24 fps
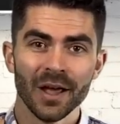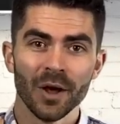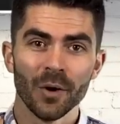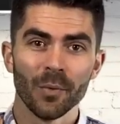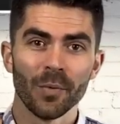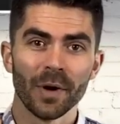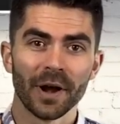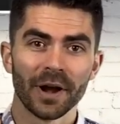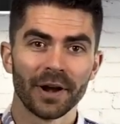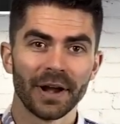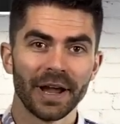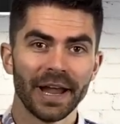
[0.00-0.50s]

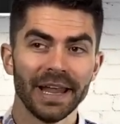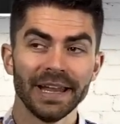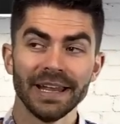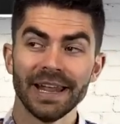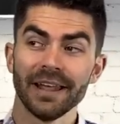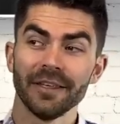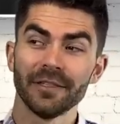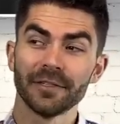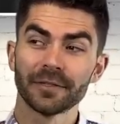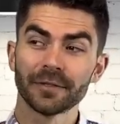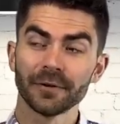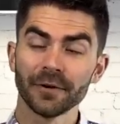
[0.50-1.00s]
where in
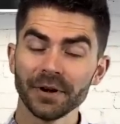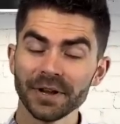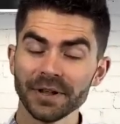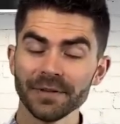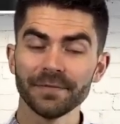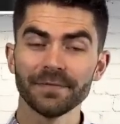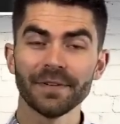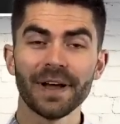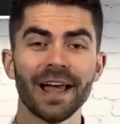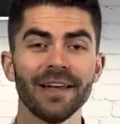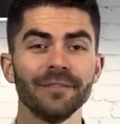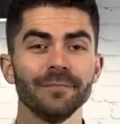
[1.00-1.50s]
a
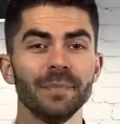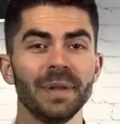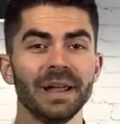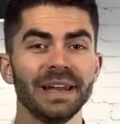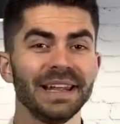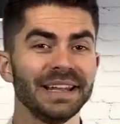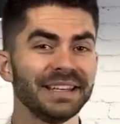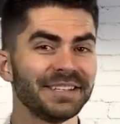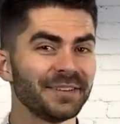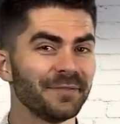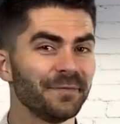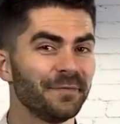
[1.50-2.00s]
35
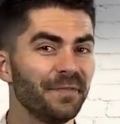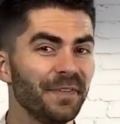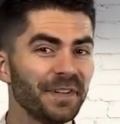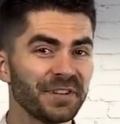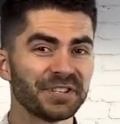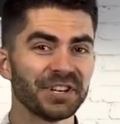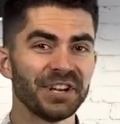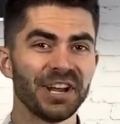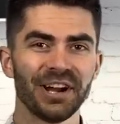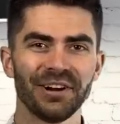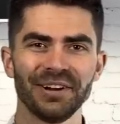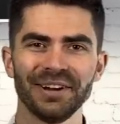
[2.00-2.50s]
minute
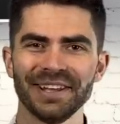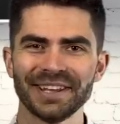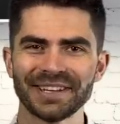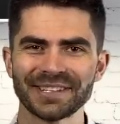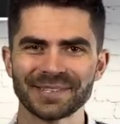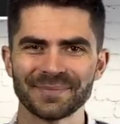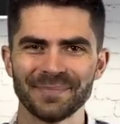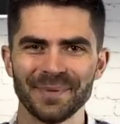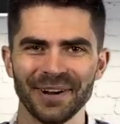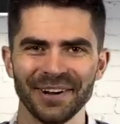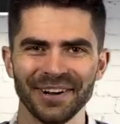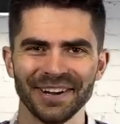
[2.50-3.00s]
visionary
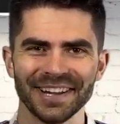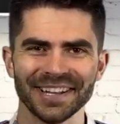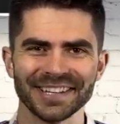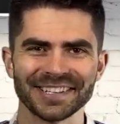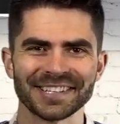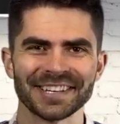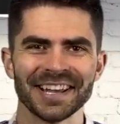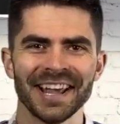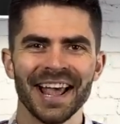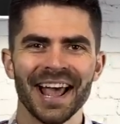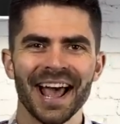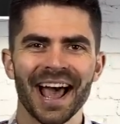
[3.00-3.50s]

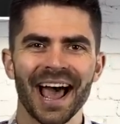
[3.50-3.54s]
experience,